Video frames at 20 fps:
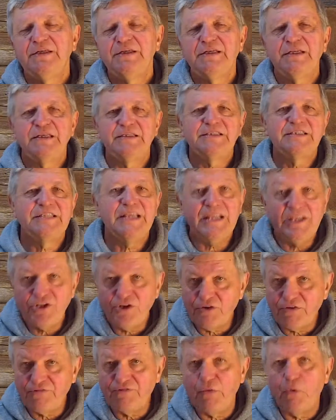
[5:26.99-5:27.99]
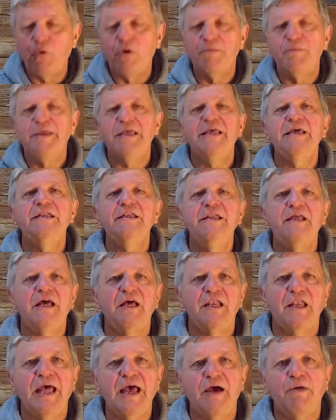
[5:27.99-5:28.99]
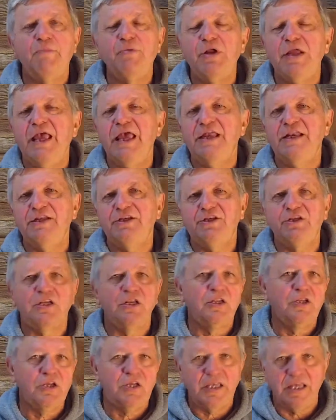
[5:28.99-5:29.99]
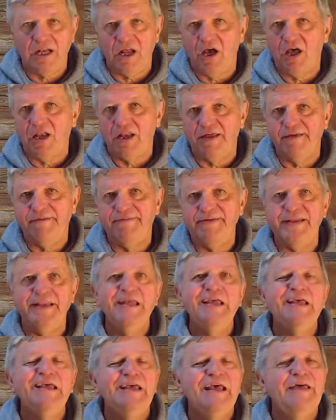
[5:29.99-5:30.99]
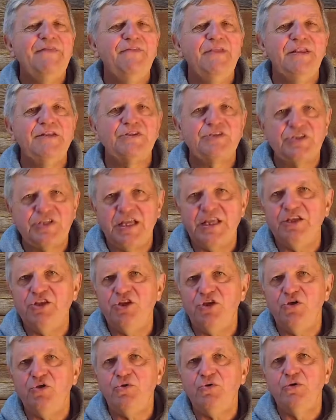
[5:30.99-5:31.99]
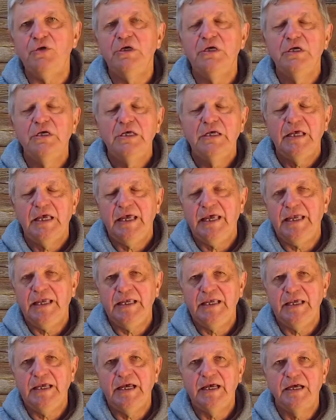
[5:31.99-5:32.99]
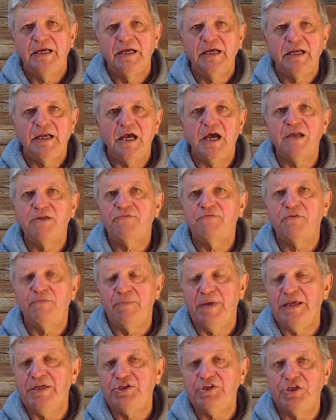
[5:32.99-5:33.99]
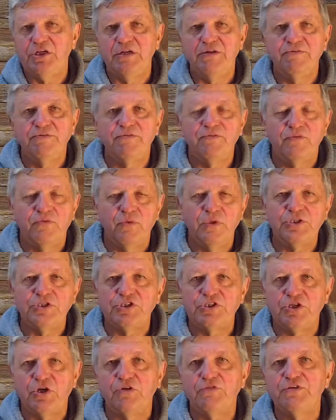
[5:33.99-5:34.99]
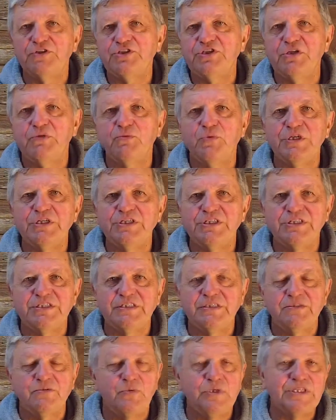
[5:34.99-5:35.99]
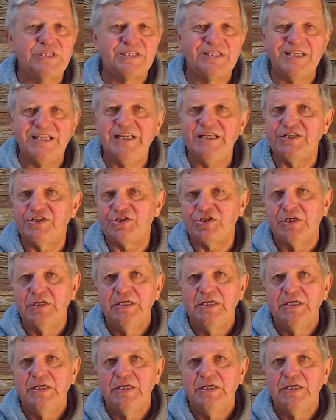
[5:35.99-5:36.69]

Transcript: send your form in, allow Brianna to look at all of it, and then send you a confirmation of which service and which seats.